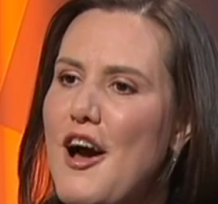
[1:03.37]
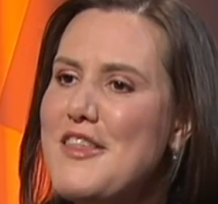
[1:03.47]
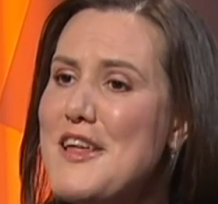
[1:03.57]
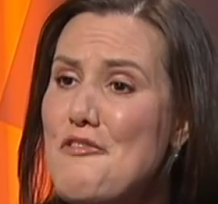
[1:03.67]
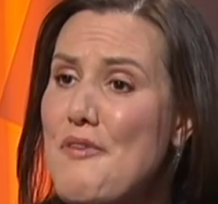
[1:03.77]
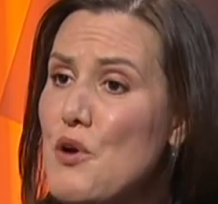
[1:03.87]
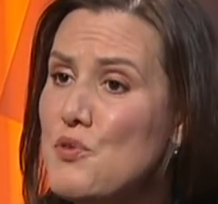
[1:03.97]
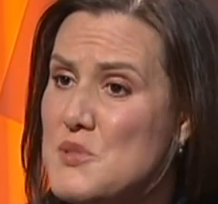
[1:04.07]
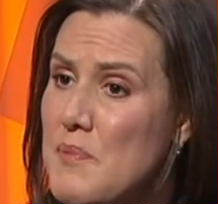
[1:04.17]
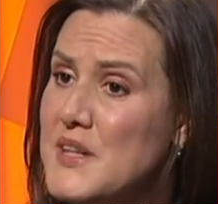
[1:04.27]
I will
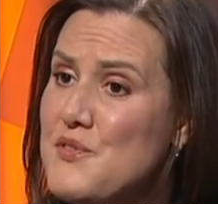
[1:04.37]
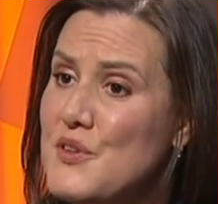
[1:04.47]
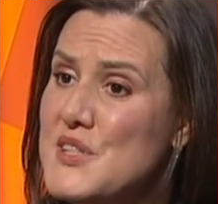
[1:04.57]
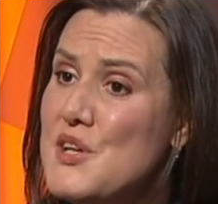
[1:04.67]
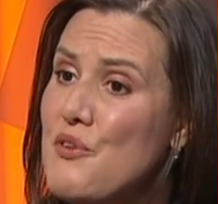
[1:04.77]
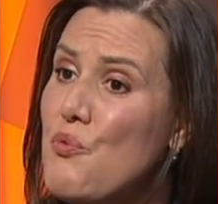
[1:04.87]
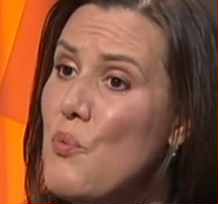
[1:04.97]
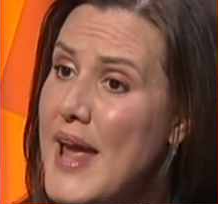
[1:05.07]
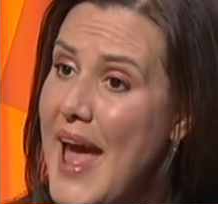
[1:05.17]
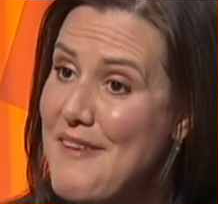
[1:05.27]
leave a
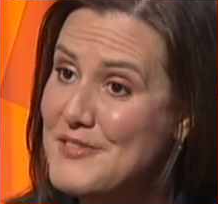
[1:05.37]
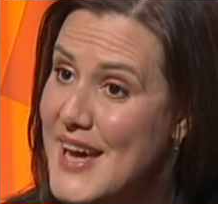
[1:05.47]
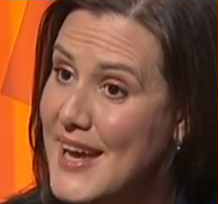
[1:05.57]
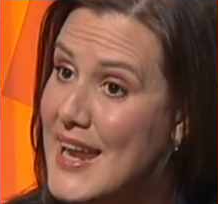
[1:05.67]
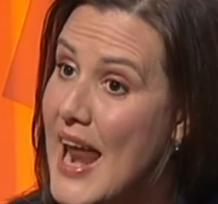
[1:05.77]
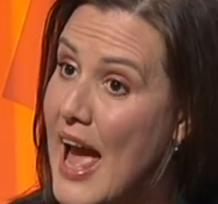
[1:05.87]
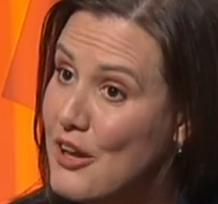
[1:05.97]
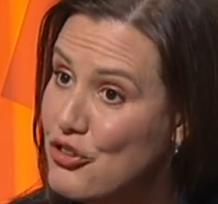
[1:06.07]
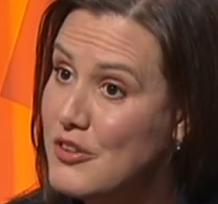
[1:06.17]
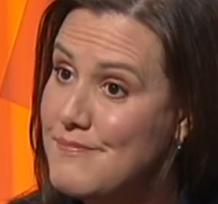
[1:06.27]
link
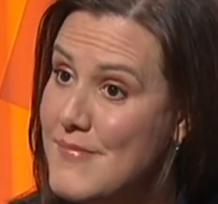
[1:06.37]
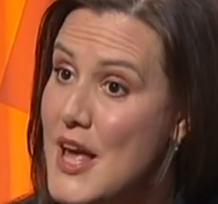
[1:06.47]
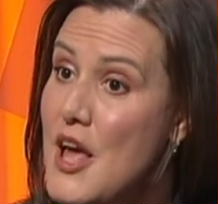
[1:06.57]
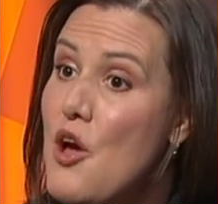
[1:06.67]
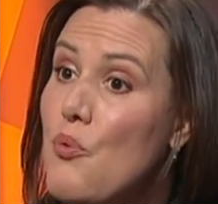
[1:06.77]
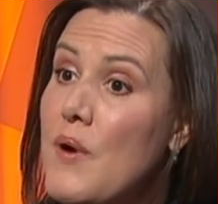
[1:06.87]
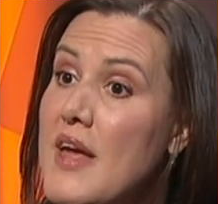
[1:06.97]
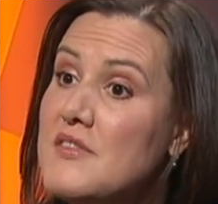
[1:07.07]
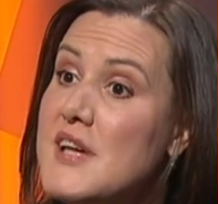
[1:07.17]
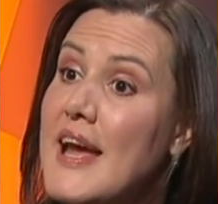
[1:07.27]
below so you
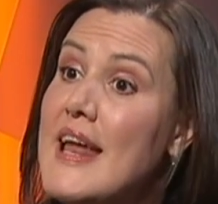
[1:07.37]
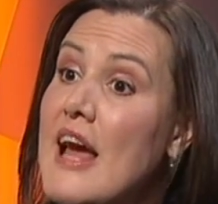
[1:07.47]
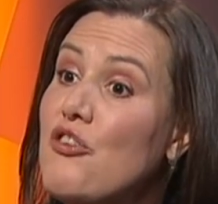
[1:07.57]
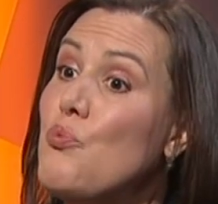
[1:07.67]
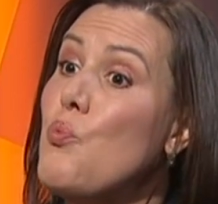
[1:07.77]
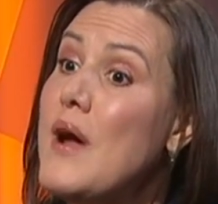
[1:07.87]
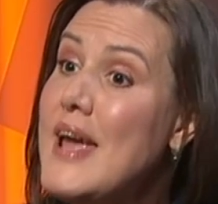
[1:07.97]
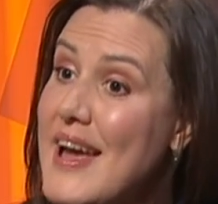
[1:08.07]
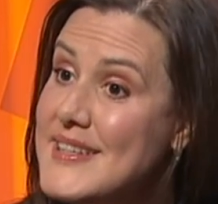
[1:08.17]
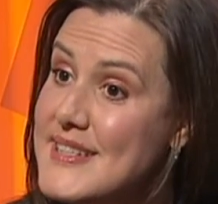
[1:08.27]
can
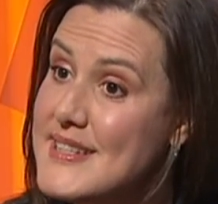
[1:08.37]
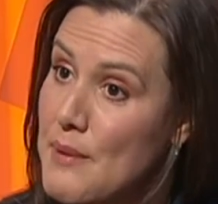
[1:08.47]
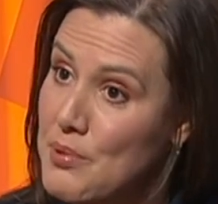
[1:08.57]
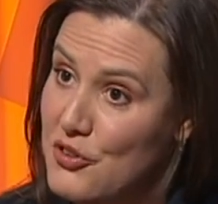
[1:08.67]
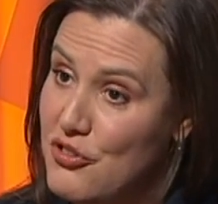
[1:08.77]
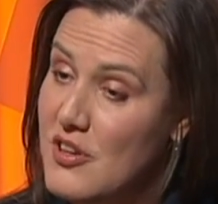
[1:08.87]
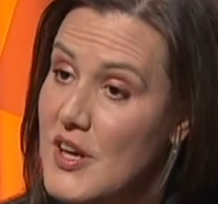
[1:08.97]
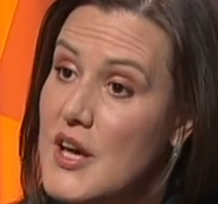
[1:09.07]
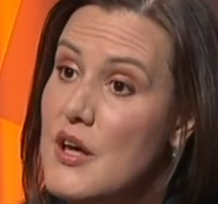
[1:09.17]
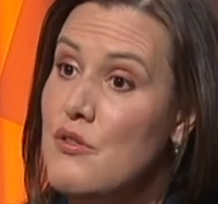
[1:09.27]
look at the
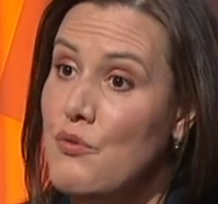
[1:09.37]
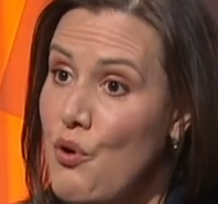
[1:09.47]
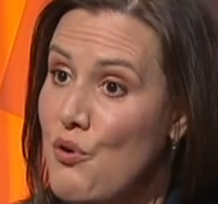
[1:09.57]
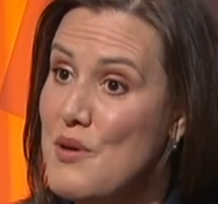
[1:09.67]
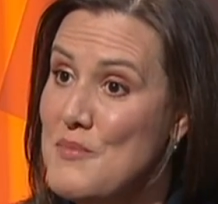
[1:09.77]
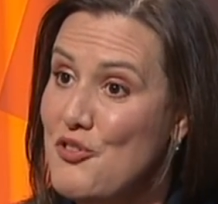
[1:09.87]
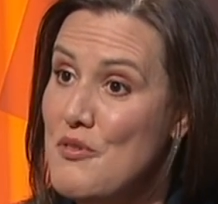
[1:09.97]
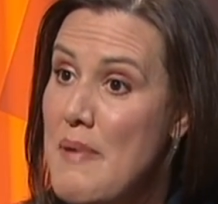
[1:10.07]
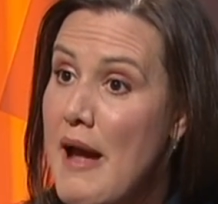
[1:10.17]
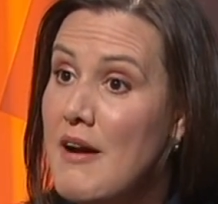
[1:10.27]
whole interview.
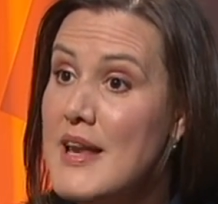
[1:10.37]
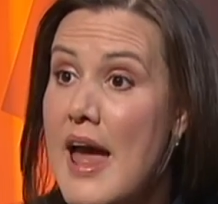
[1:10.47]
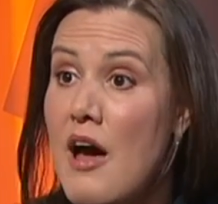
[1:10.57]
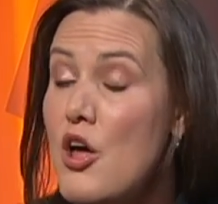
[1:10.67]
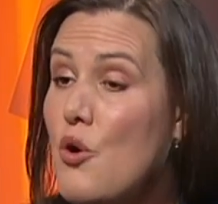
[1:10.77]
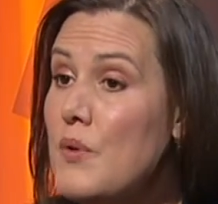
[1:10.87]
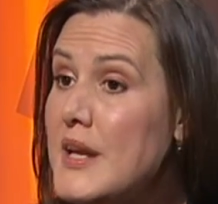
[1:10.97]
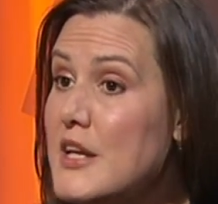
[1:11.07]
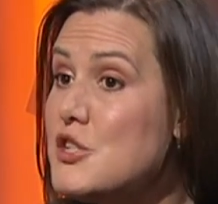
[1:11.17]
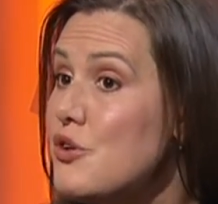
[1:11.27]
It is a month
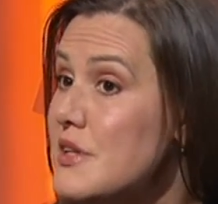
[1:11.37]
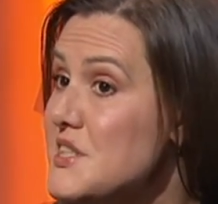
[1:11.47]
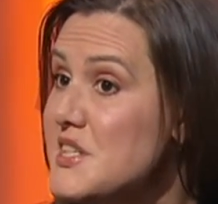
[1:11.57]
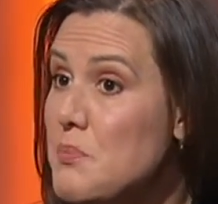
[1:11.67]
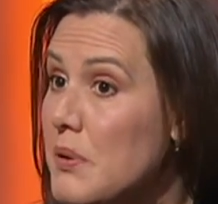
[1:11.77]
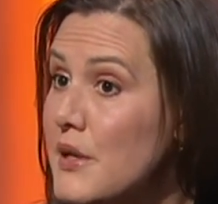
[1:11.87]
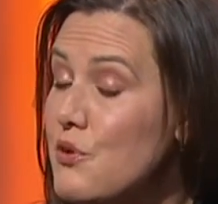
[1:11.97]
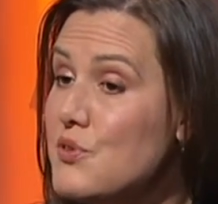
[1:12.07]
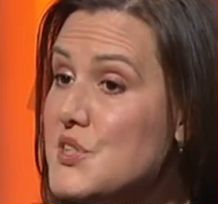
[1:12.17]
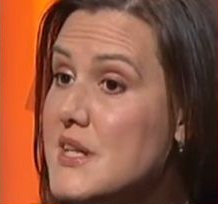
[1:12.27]
old, but
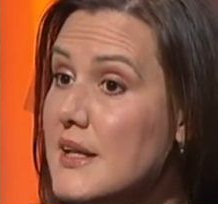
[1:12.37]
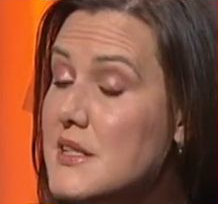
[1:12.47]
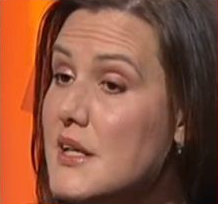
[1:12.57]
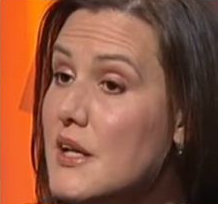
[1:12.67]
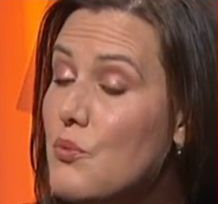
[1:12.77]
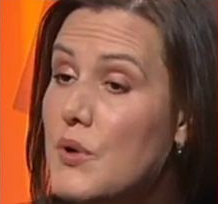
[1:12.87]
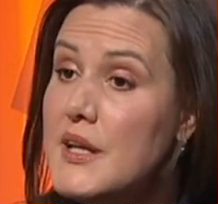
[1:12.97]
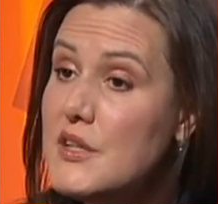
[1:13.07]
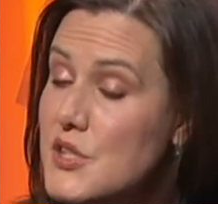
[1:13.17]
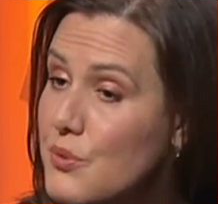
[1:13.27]
it just shows you
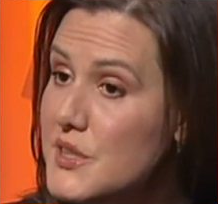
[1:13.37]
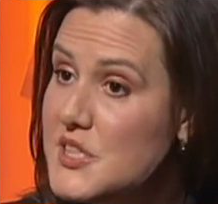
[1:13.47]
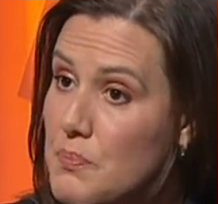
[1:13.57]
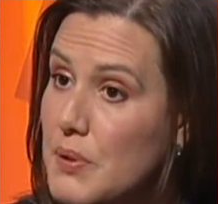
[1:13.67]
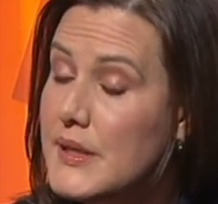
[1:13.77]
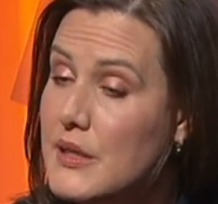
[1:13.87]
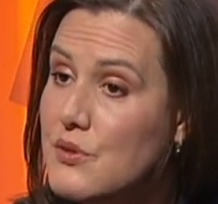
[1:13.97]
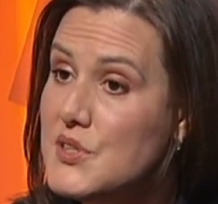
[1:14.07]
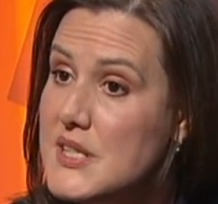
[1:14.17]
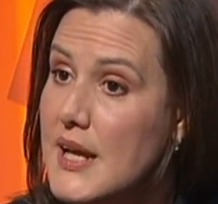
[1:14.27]
over and over again
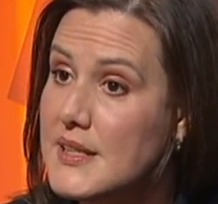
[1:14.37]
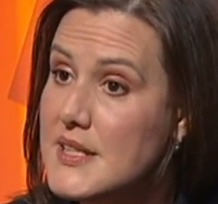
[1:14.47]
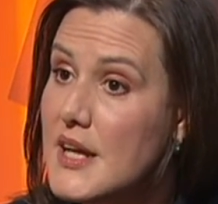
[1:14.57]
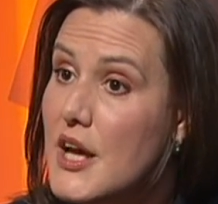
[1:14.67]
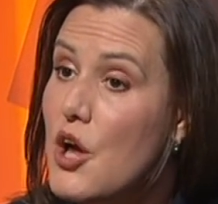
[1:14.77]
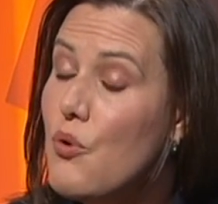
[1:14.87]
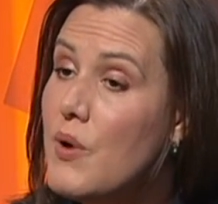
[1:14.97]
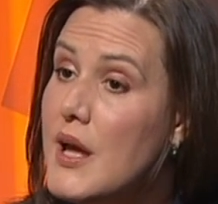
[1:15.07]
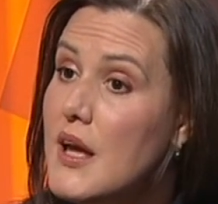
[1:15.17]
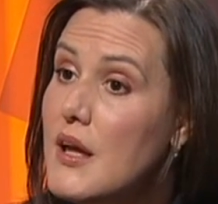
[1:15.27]
that the politicians and
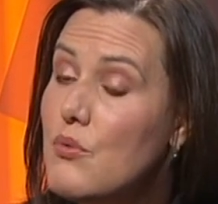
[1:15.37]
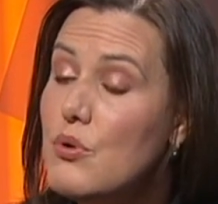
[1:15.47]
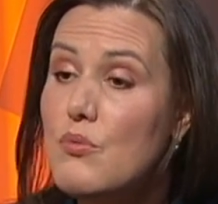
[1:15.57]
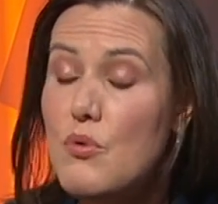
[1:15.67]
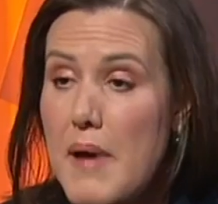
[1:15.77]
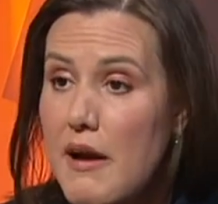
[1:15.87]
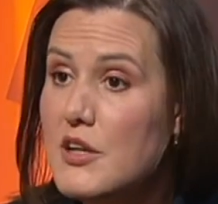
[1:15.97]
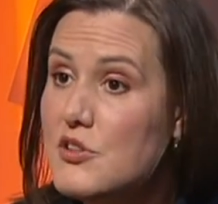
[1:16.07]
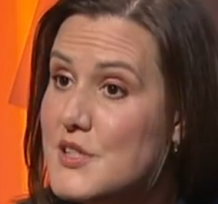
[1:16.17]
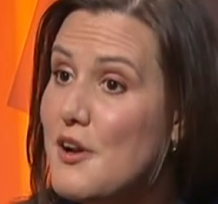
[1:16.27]
the banks all work
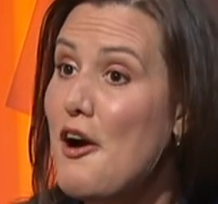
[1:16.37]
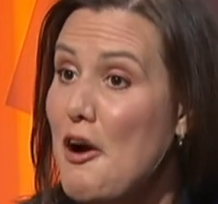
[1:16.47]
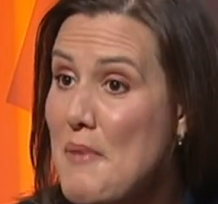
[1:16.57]
together.